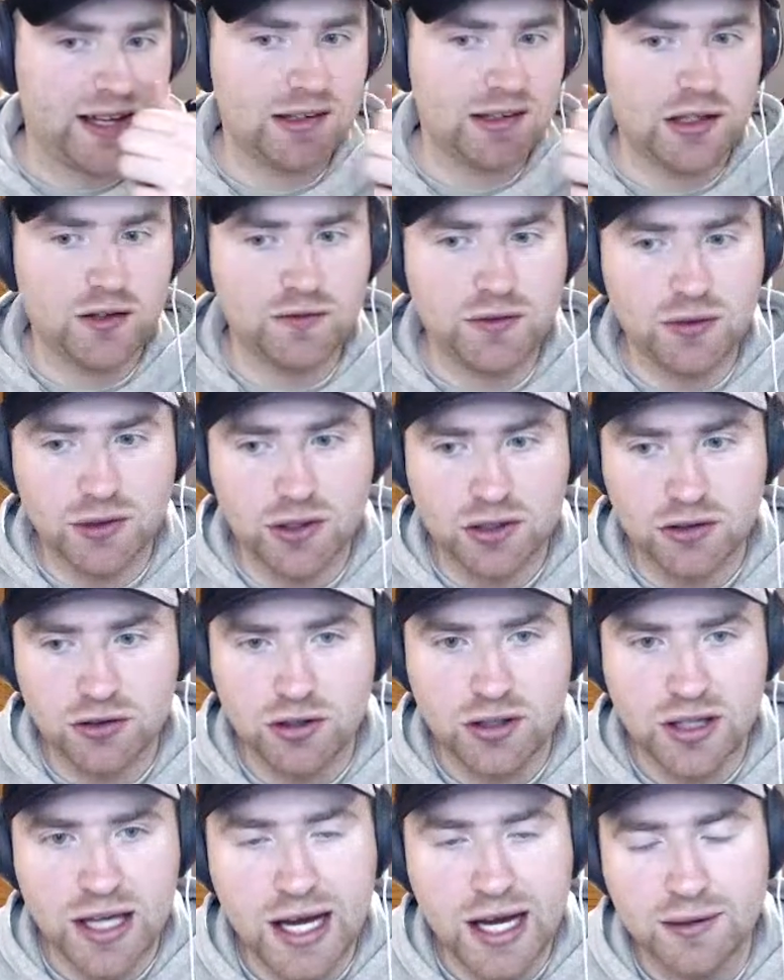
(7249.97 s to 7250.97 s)
So if you want to
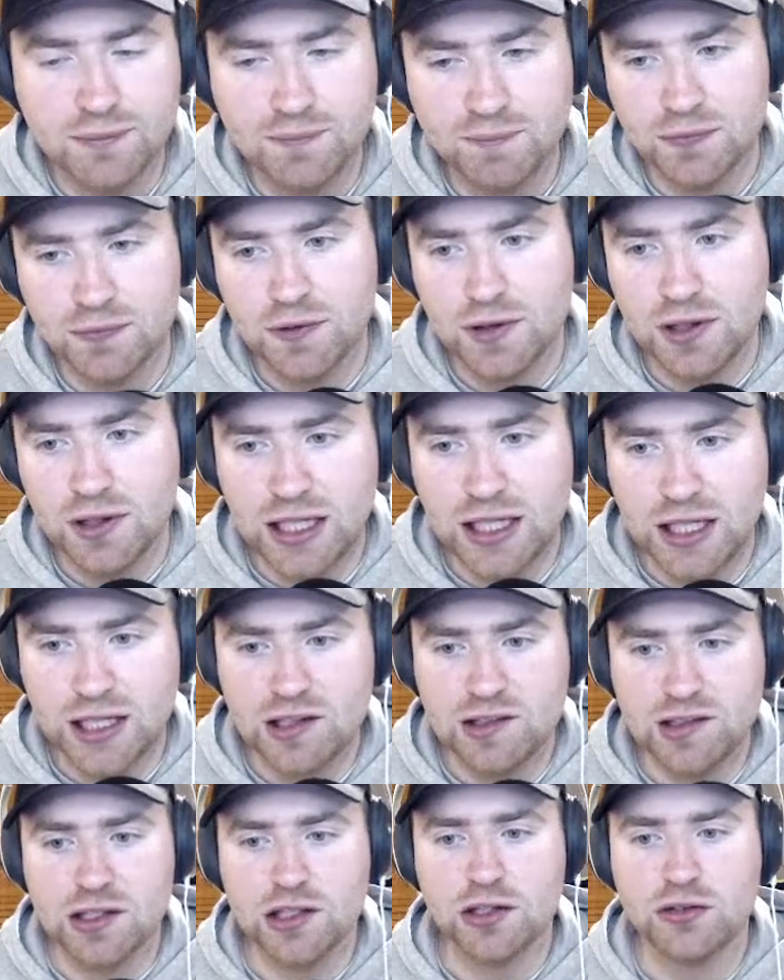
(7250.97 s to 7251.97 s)
do that, link
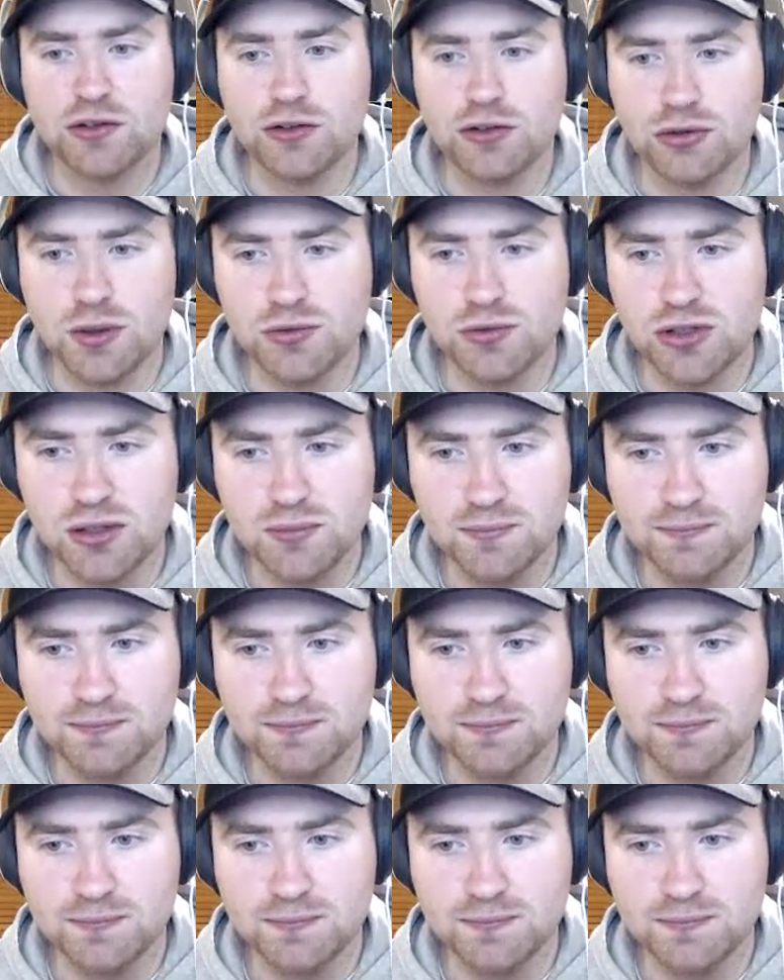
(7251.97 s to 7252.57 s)
is in the description.